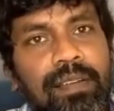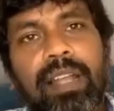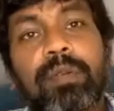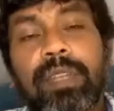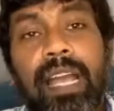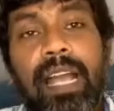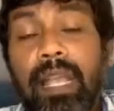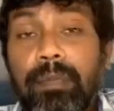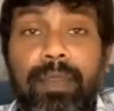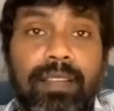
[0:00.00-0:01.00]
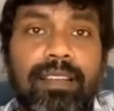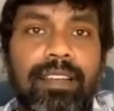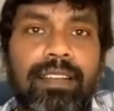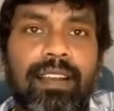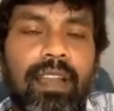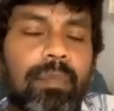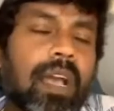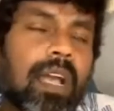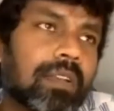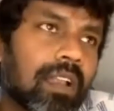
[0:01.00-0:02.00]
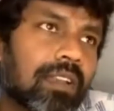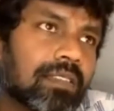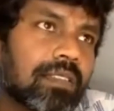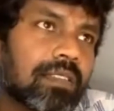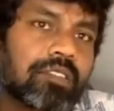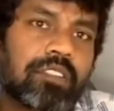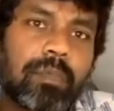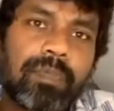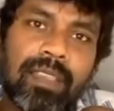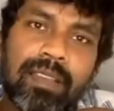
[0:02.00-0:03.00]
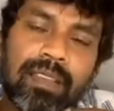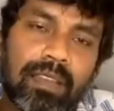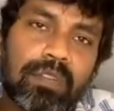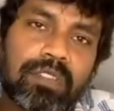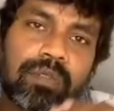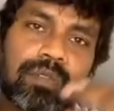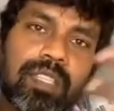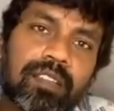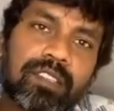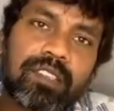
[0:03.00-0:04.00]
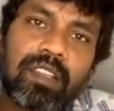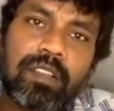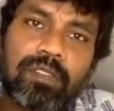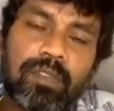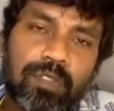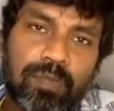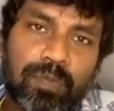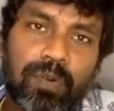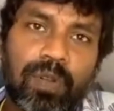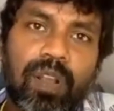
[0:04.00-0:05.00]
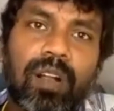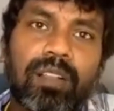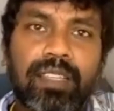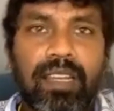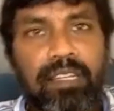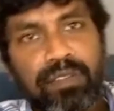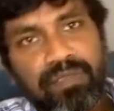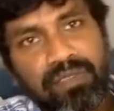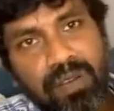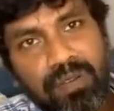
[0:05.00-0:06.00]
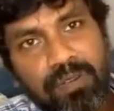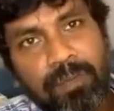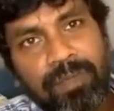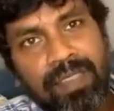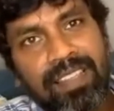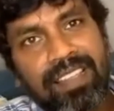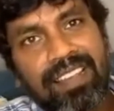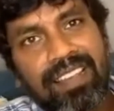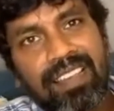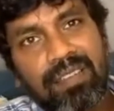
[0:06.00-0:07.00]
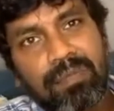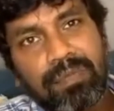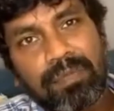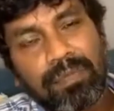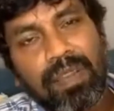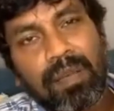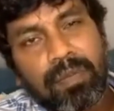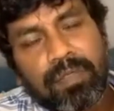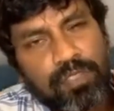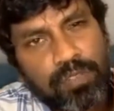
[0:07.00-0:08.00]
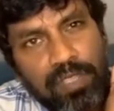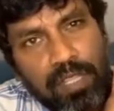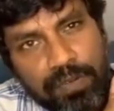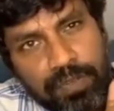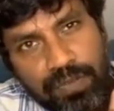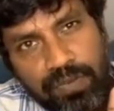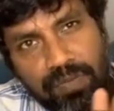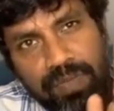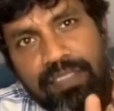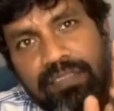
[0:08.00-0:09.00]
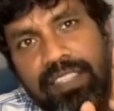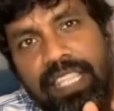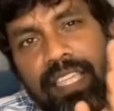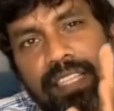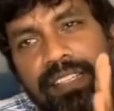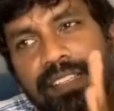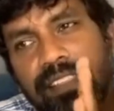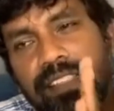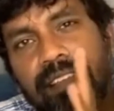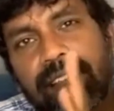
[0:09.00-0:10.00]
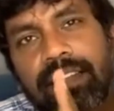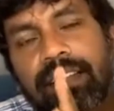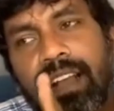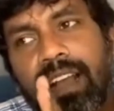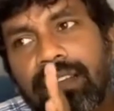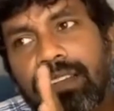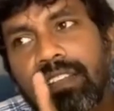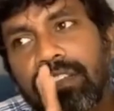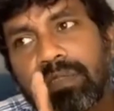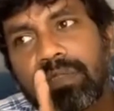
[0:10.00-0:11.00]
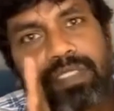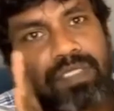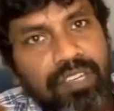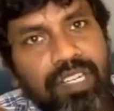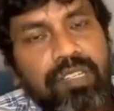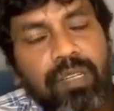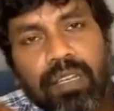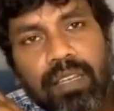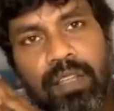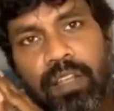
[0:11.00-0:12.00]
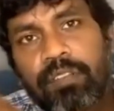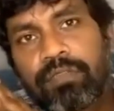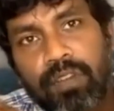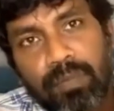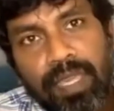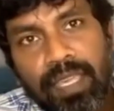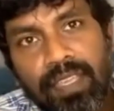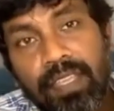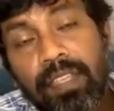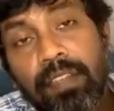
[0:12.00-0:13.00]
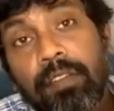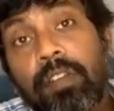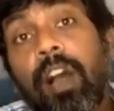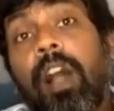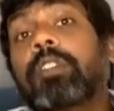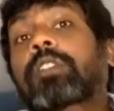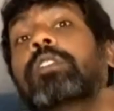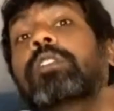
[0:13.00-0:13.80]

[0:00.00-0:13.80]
I'm not a green card. I'm not a citizenship. Number two, there is so much of protocol that I need to follow, and blah, blah, blah. There were so many things that got into restriction for me, not